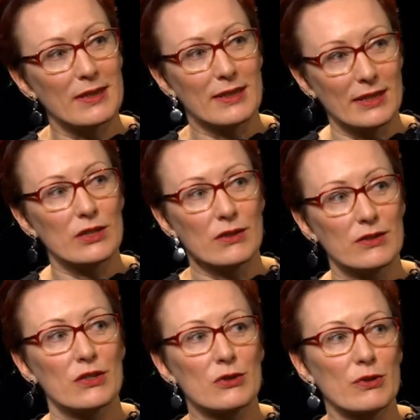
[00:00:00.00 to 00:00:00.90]
The nationalist
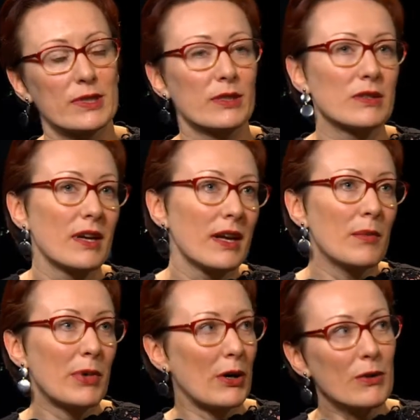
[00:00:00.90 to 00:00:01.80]
discourse, because
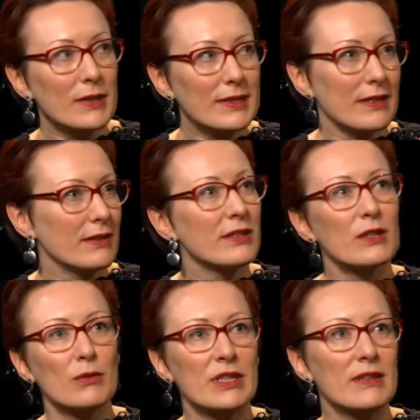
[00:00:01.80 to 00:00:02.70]
Poland in
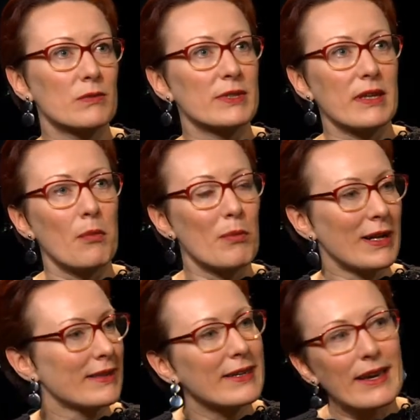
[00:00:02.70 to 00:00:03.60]
interwar years was a
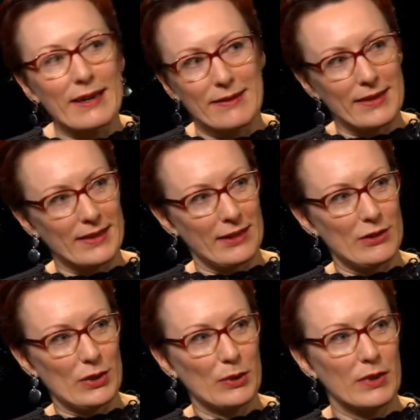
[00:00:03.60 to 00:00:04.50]
multi-ethnic
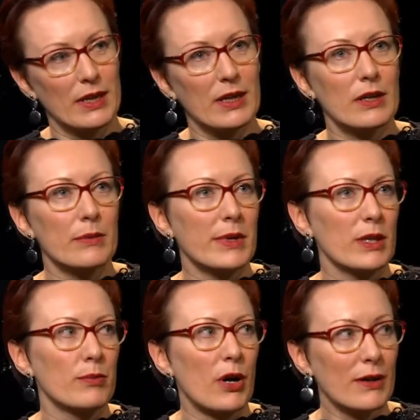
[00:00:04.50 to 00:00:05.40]
country, but
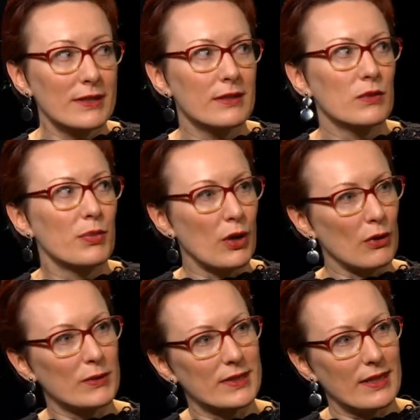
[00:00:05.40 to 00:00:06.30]
they posited
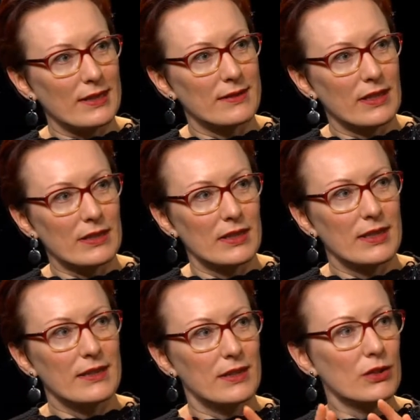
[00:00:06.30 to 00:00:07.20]
Poles as that
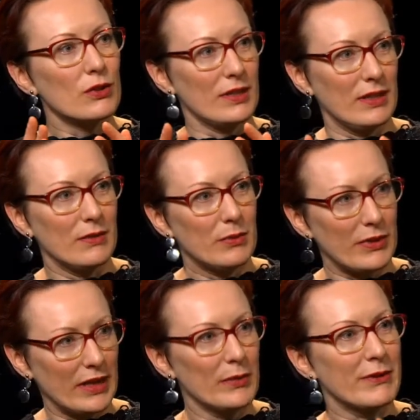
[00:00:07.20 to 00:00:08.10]
titular
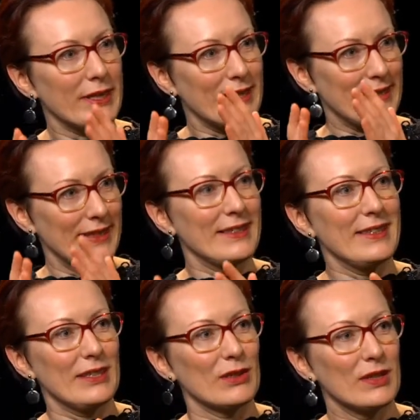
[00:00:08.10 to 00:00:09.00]
primary
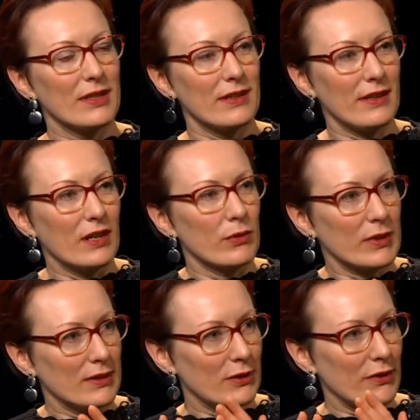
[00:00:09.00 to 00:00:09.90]
identity that
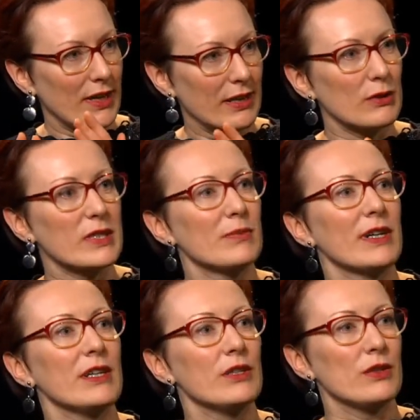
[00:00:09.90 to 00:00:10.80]
everyone sort of had to
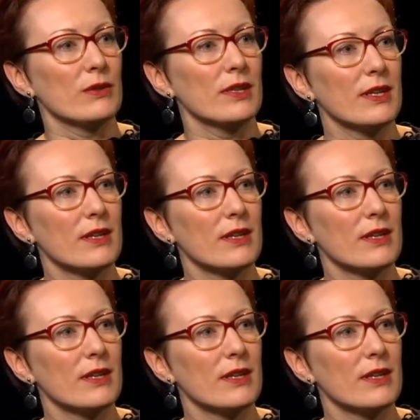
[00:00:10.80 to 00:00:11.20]
aspire to.